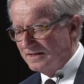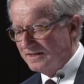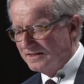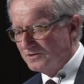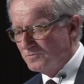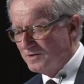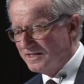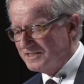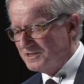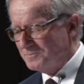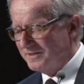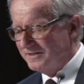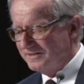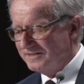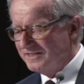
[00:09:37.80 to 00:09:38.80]
and the
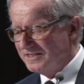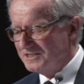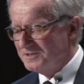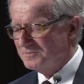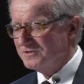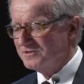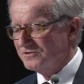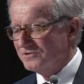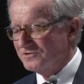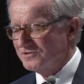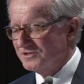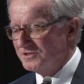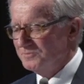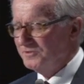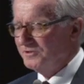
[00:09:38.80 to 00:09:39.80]
widespread engagements across
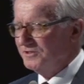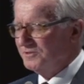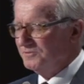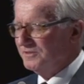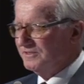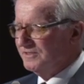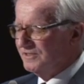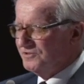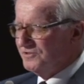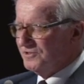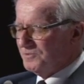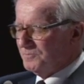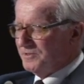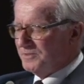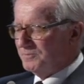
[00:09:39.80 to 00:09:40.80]
the community with
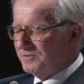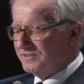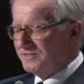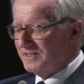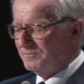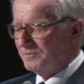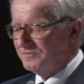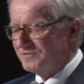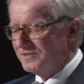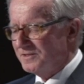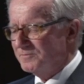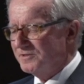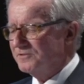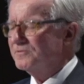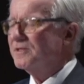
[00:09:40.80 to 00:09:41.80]
Indigenous people
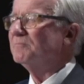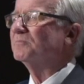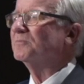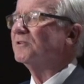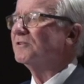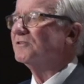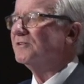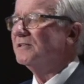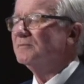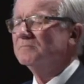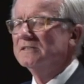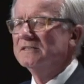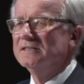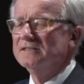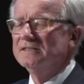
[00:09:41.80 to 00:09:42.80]
exemplified by the RAP program.
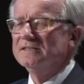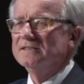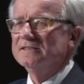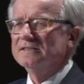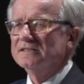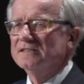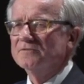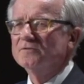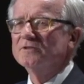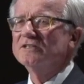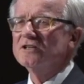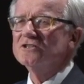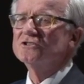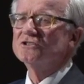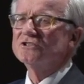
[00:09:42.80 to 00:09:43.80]
Now, if we
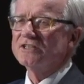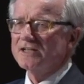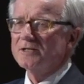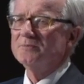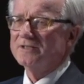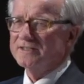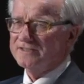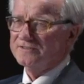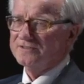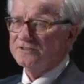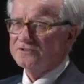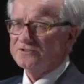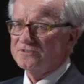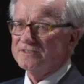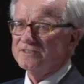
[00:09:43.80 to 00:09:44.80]
don't celebrate
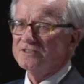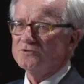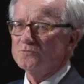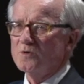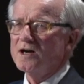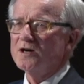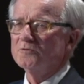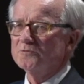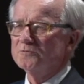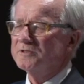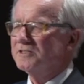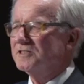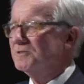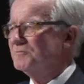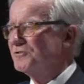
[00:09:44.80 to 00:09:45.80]
those things, why would
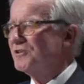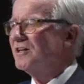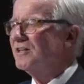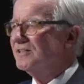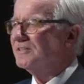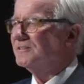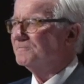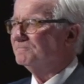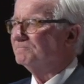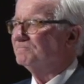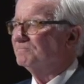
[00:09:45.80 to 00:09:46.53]
we keep trying?